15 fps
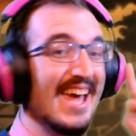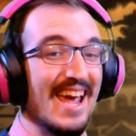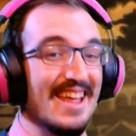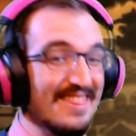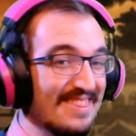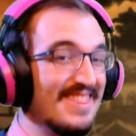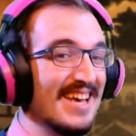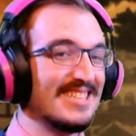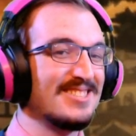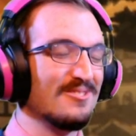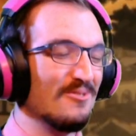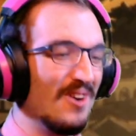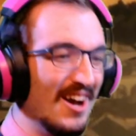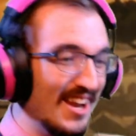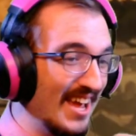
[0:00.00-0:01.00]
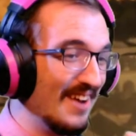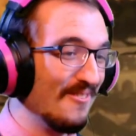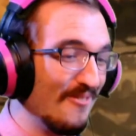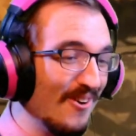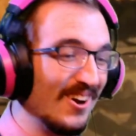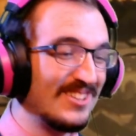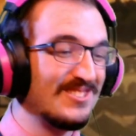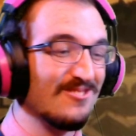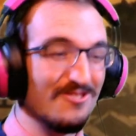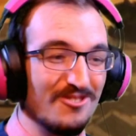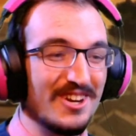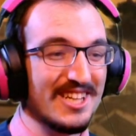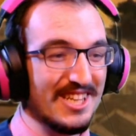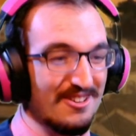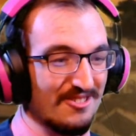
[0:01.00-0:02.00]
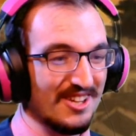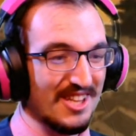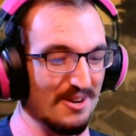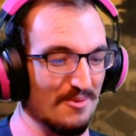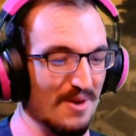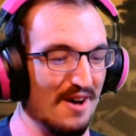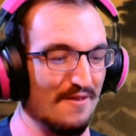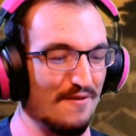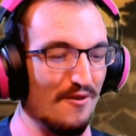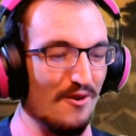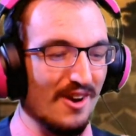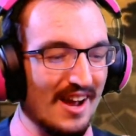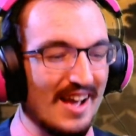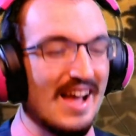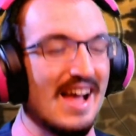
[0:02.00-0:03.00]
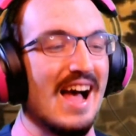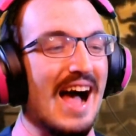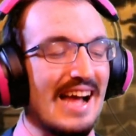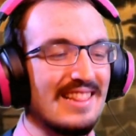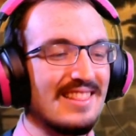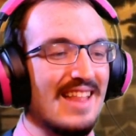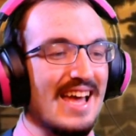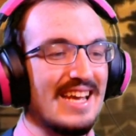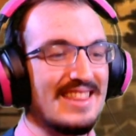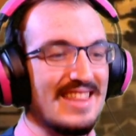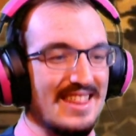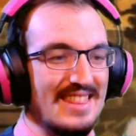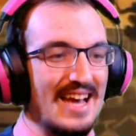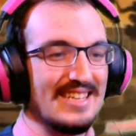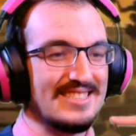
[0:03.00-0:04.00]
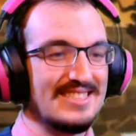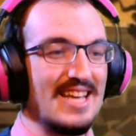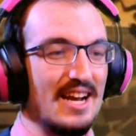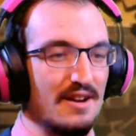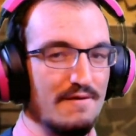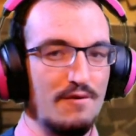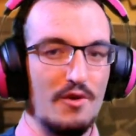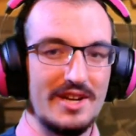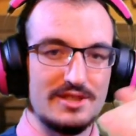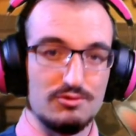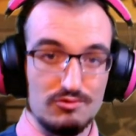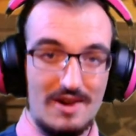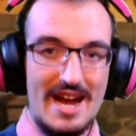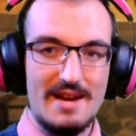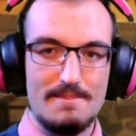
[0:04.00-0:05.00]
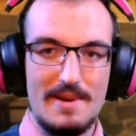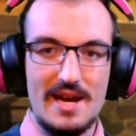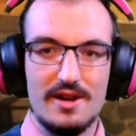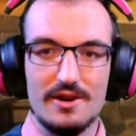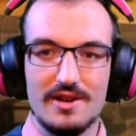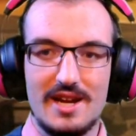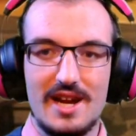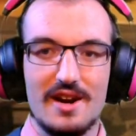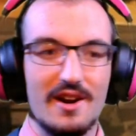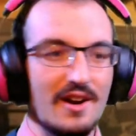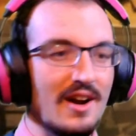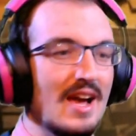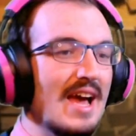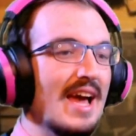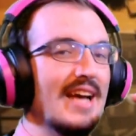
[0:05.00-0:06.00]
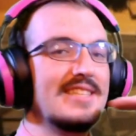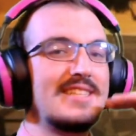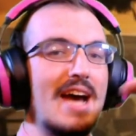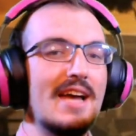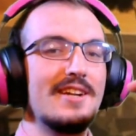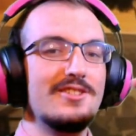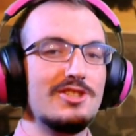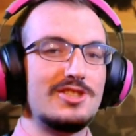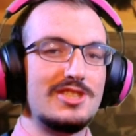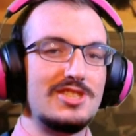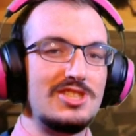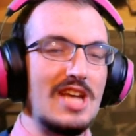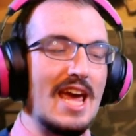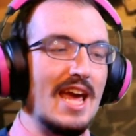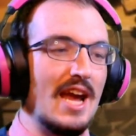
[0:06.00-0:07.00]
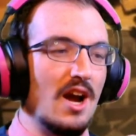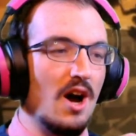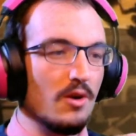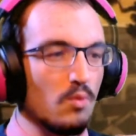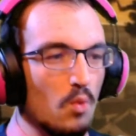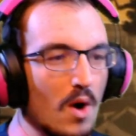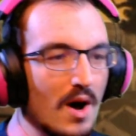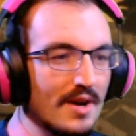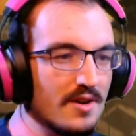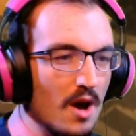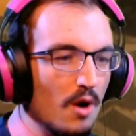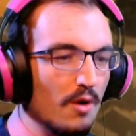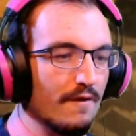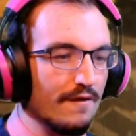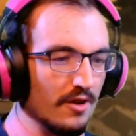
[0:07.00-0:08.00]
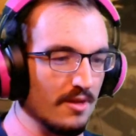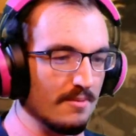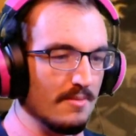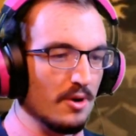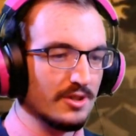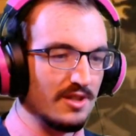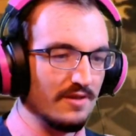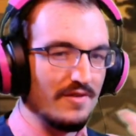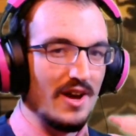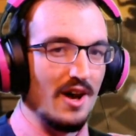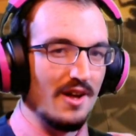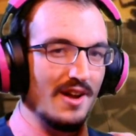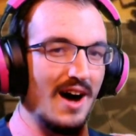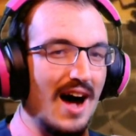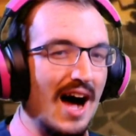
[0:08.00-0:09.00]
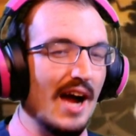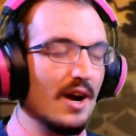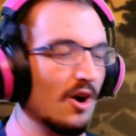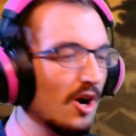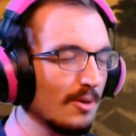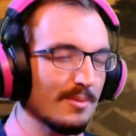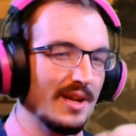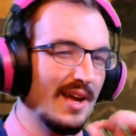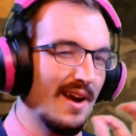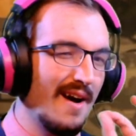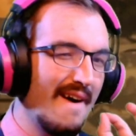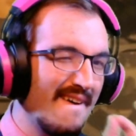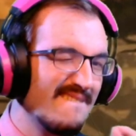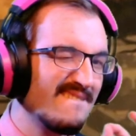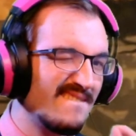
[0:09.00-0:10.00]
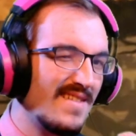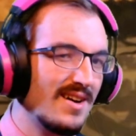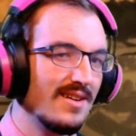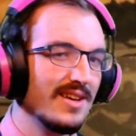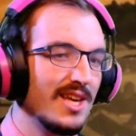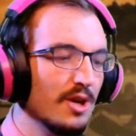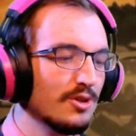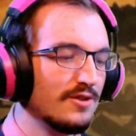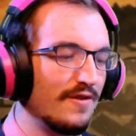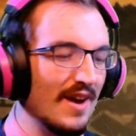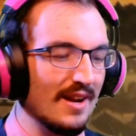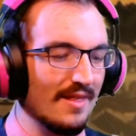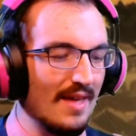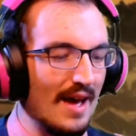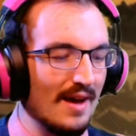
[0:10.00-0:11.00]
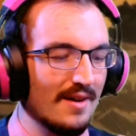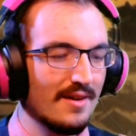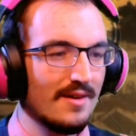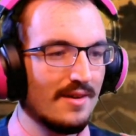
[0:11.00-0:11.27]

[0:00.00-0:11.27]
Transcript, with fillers: in this one it works really really well for it i like that that second voice right peter here is kind of just staying on one note for the most of it on a high harmony huge fan of that